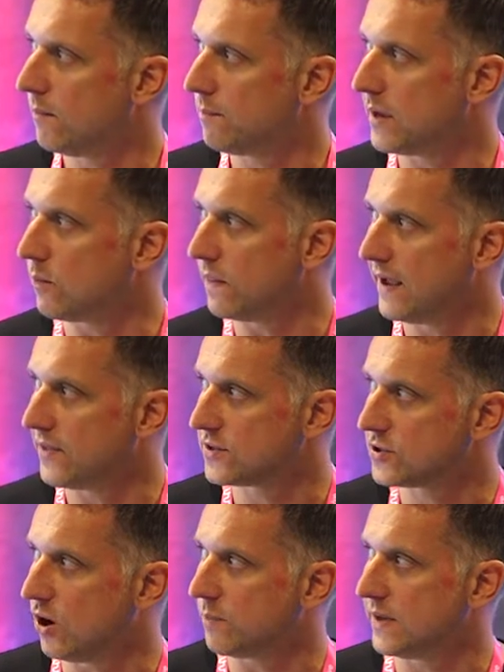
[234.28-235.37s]
Big one there at the
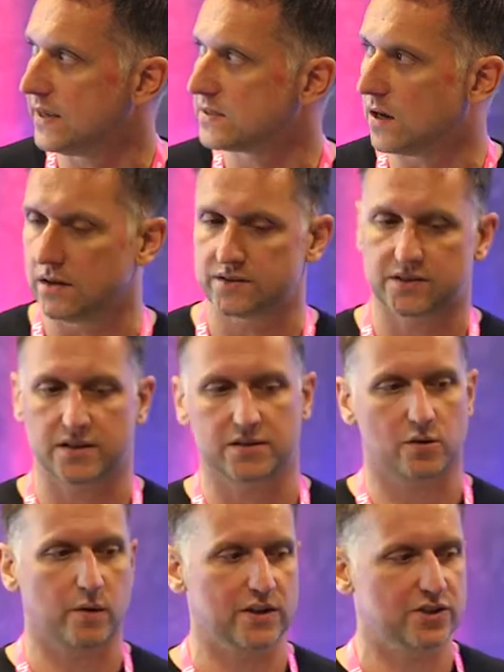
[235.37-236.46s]
top is answers
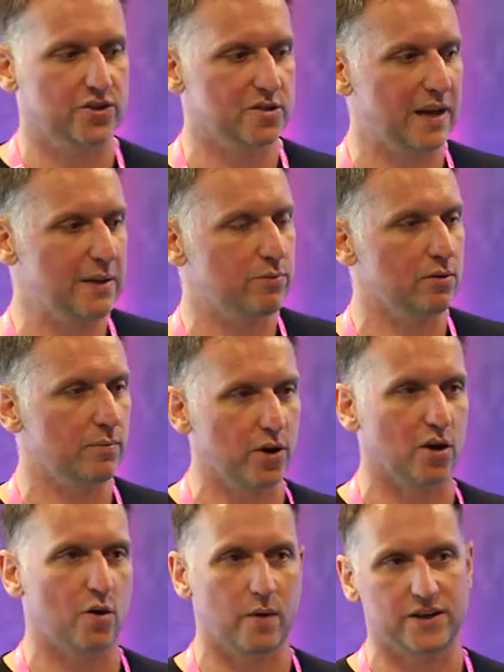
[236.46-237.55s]
to questions. People
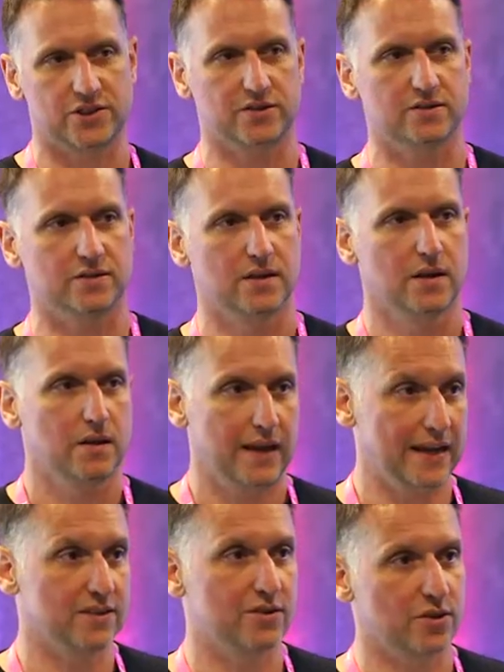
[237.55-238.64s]
put questions
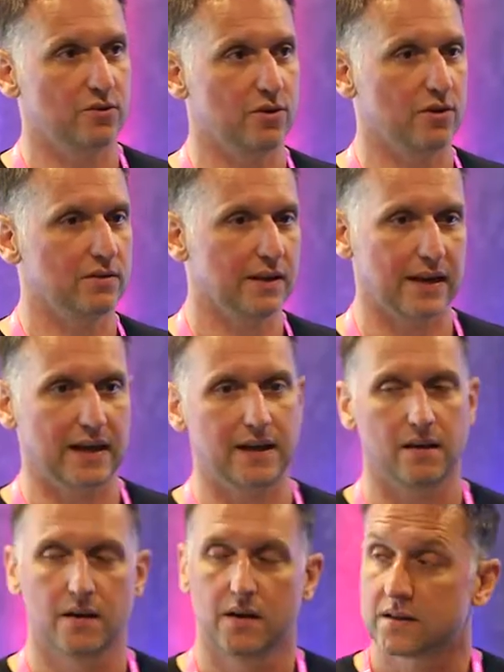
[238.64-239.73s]
into Google, okay?